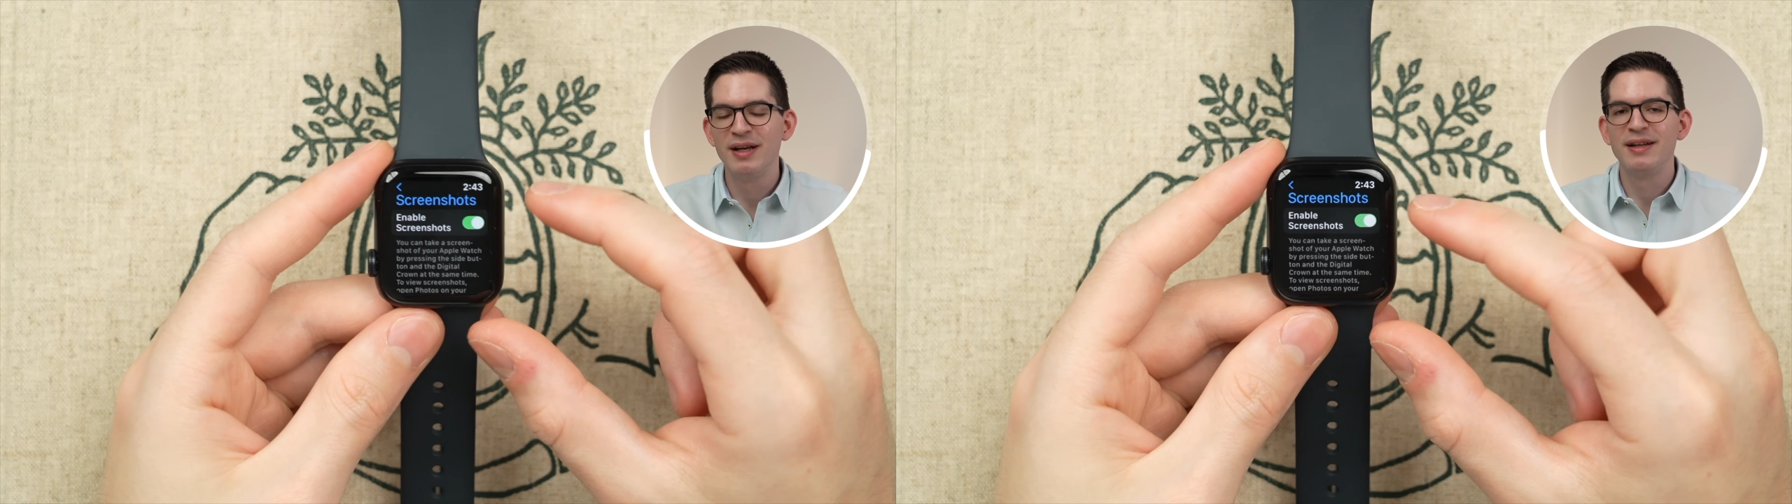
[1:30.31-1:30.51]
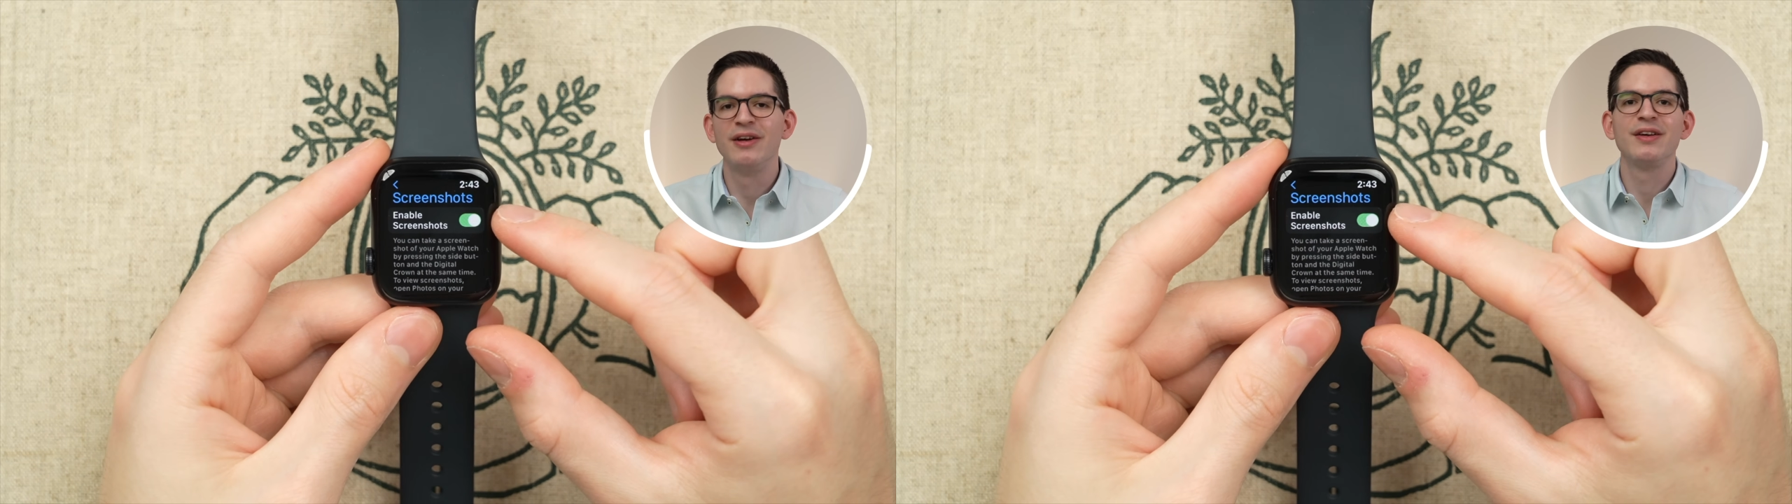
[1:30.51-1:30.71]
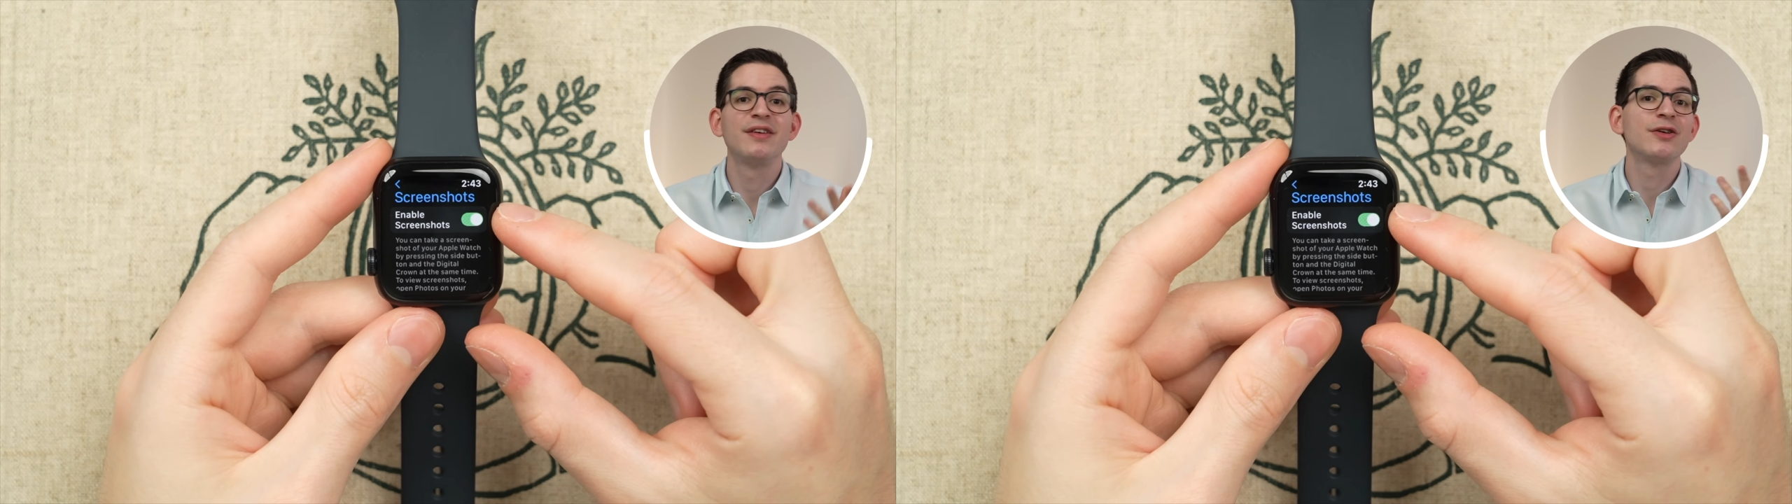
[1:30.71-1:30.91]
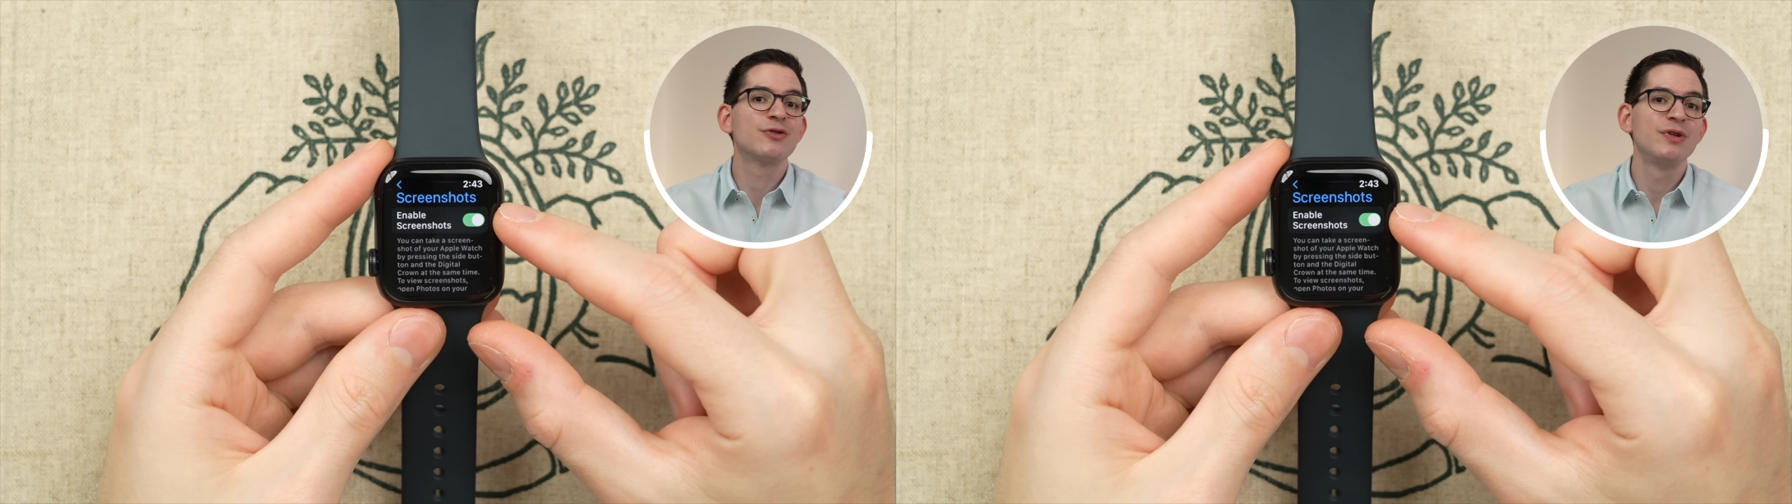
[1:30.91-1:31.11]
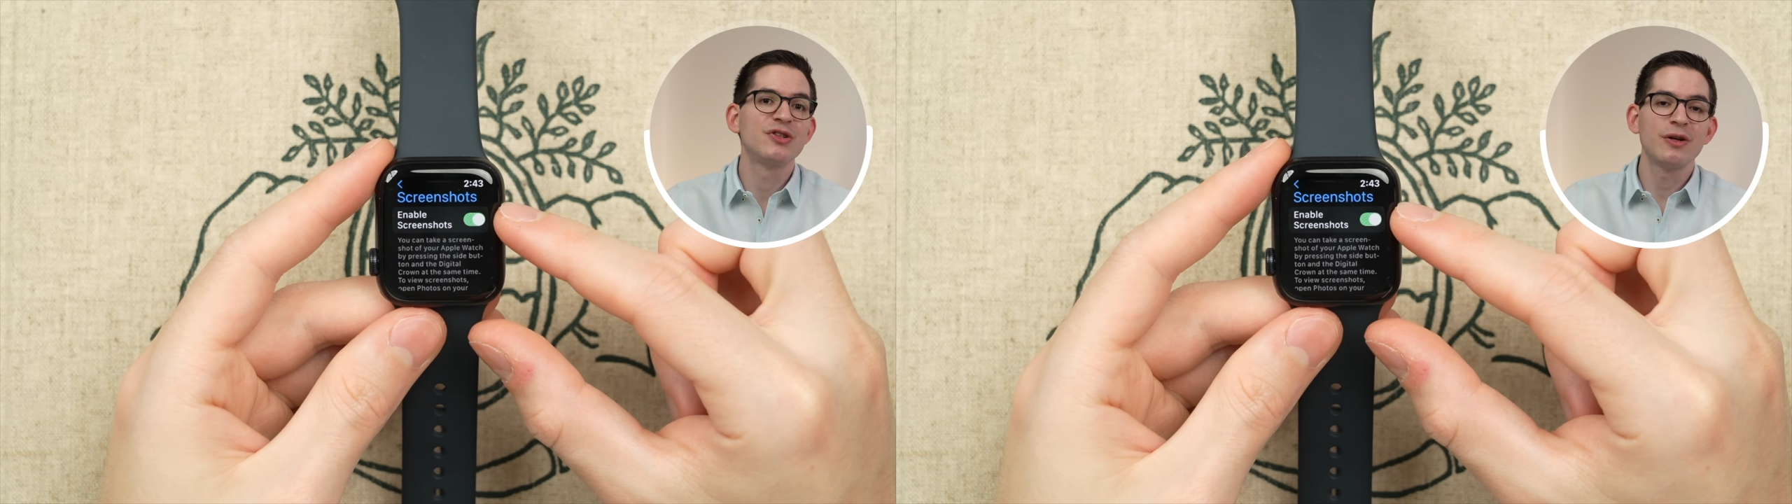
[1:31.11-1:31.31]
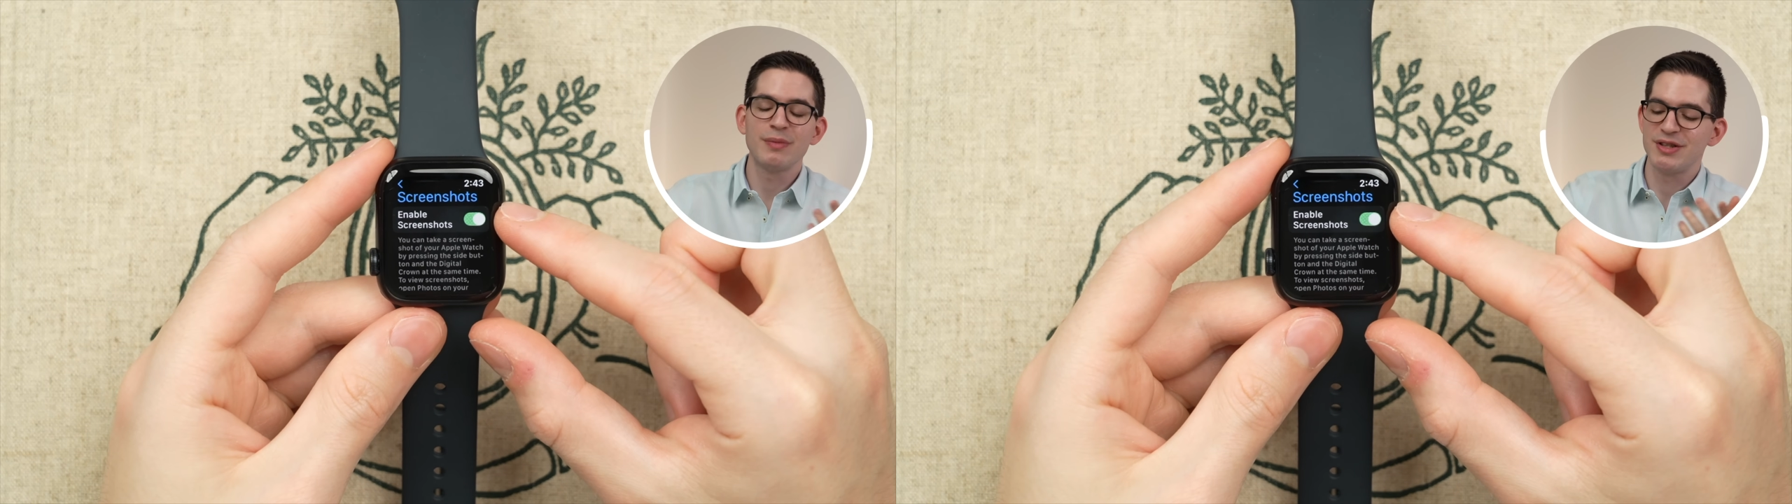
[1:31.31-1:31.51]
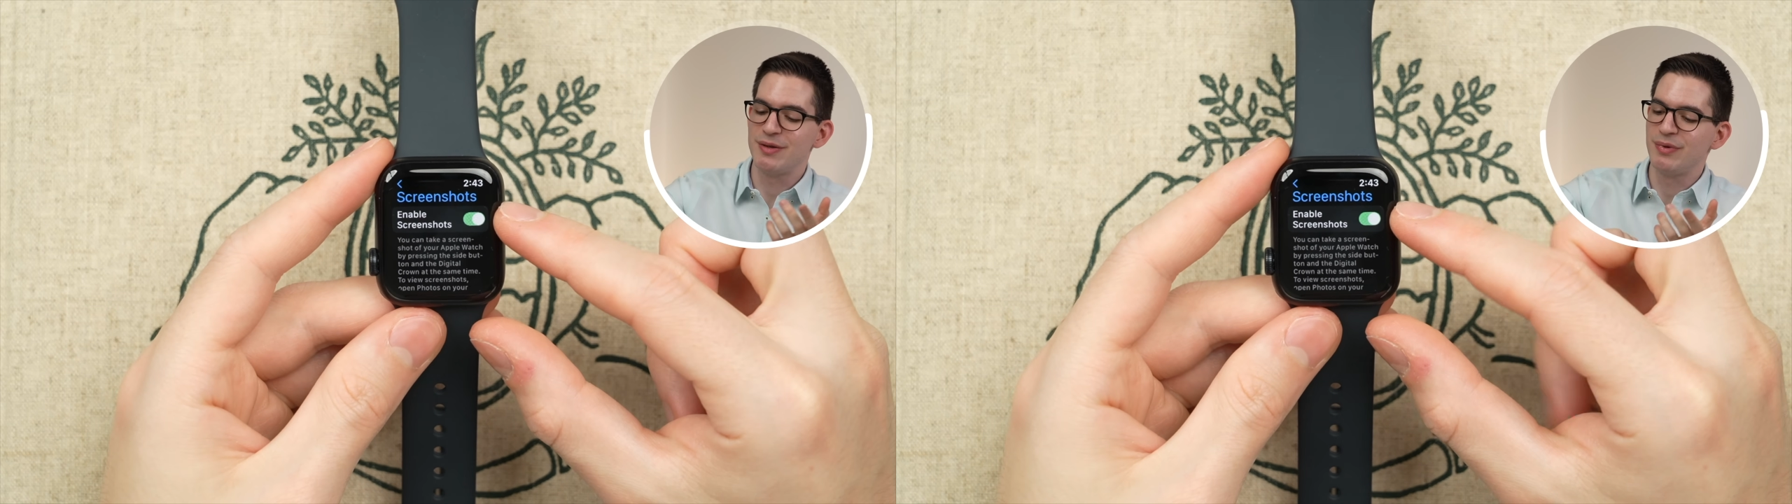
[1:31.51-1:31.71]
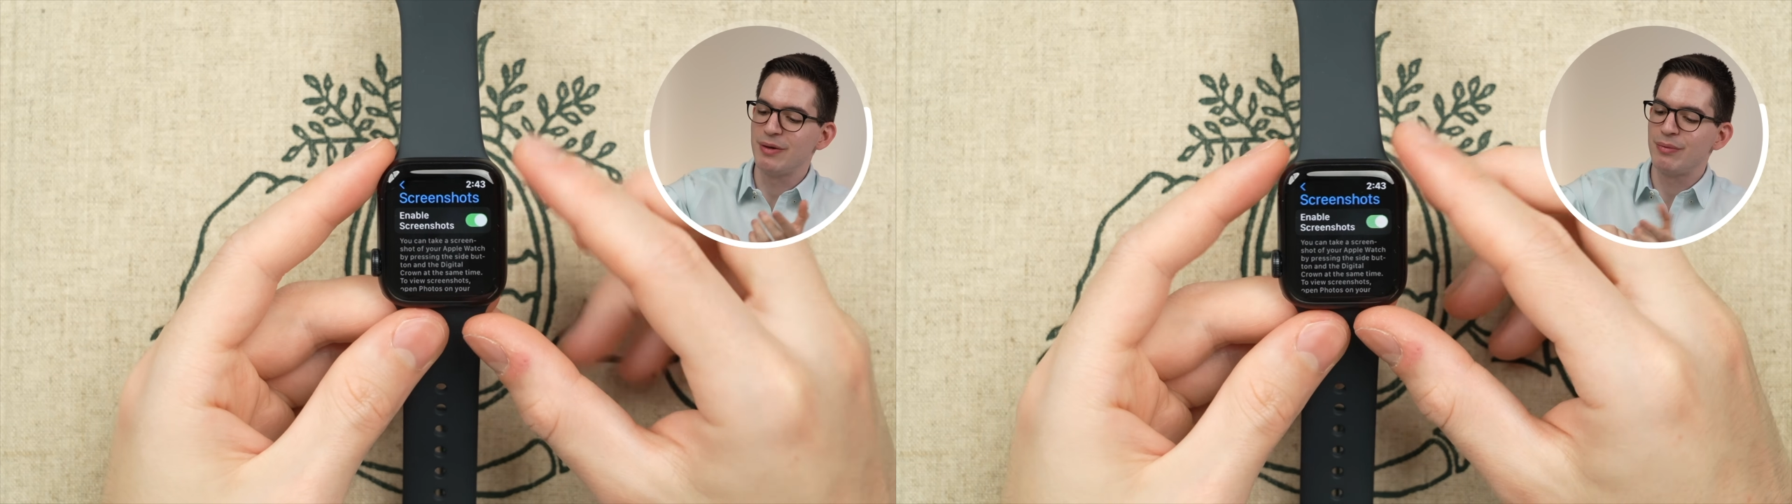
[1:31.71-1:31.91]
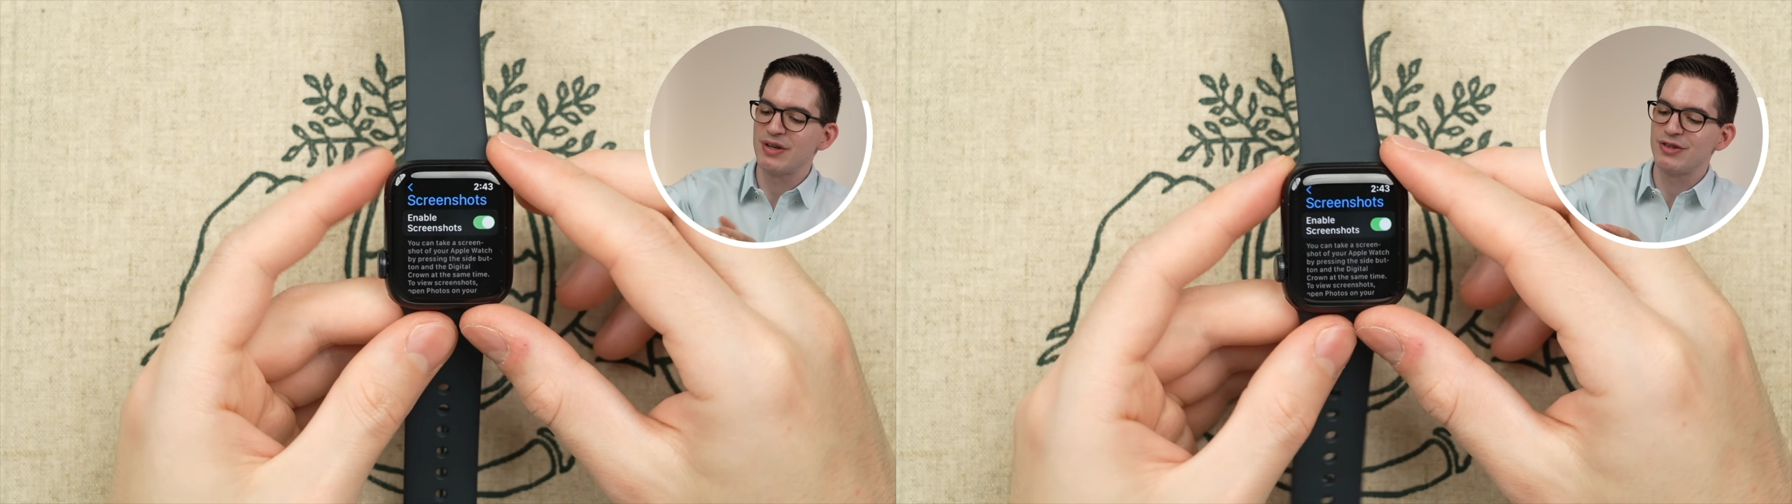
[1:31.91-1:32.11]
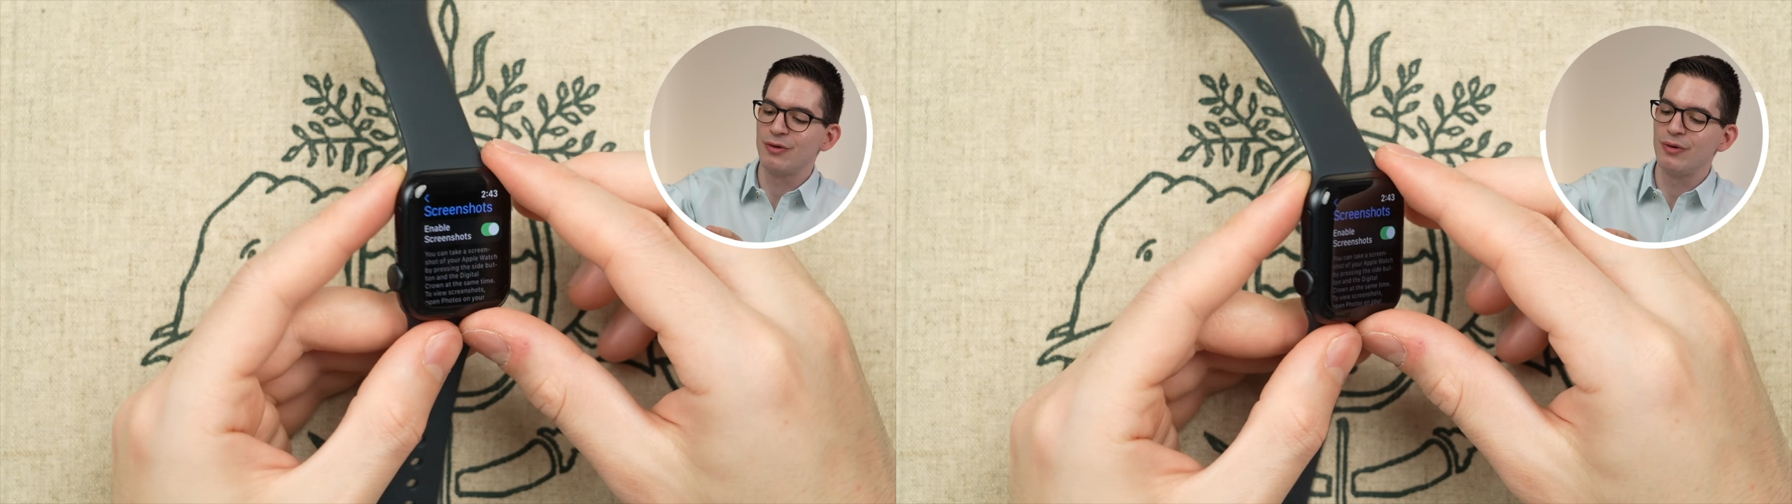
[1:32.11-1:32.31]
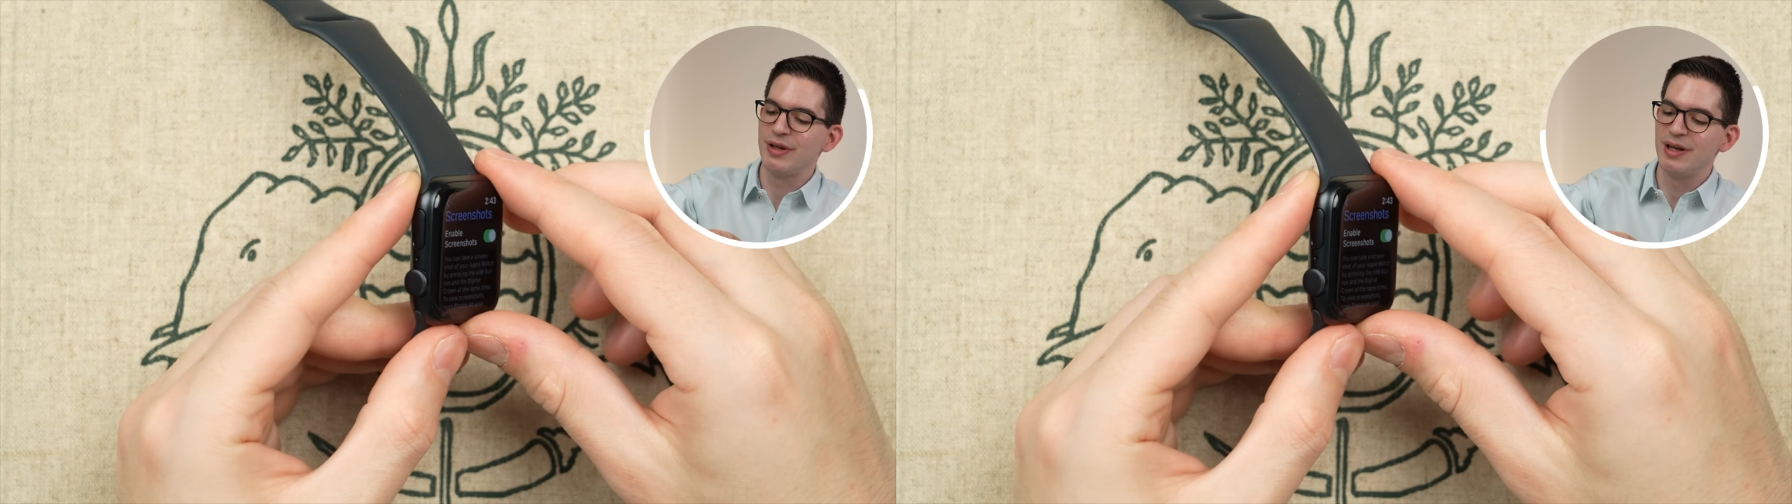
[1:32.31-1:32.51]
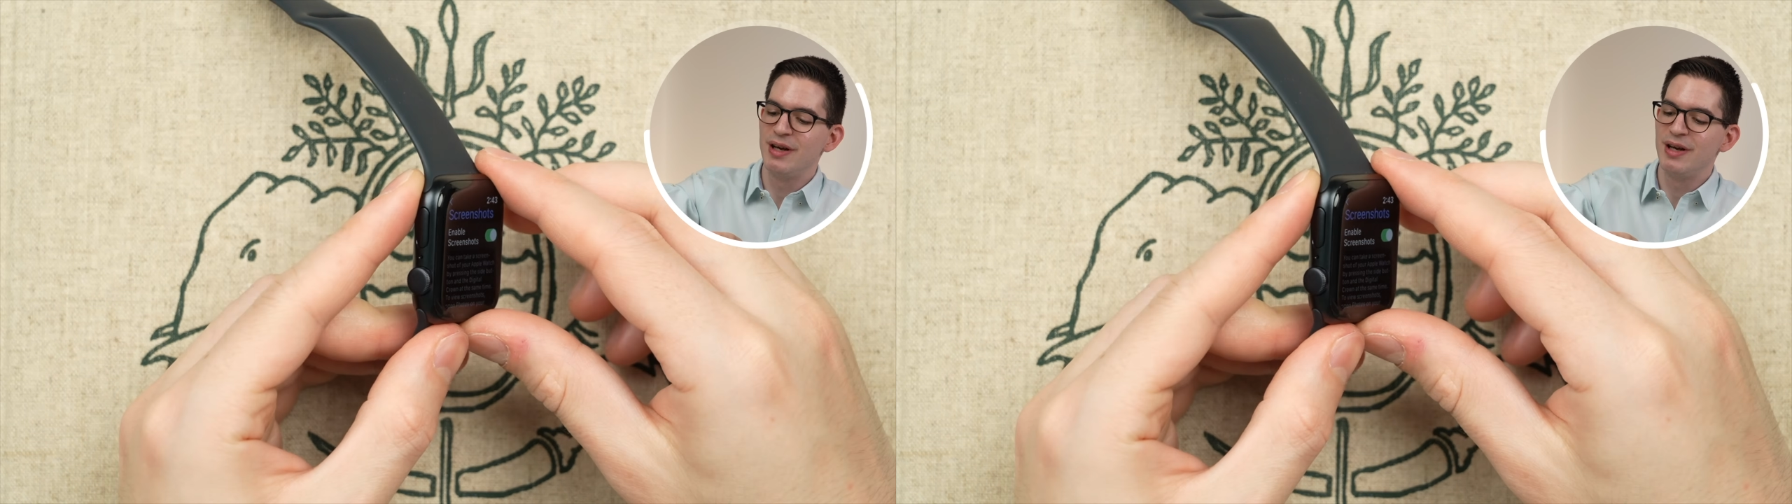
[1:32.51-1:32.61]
Now you can take a screenshot by simply pressing, holding,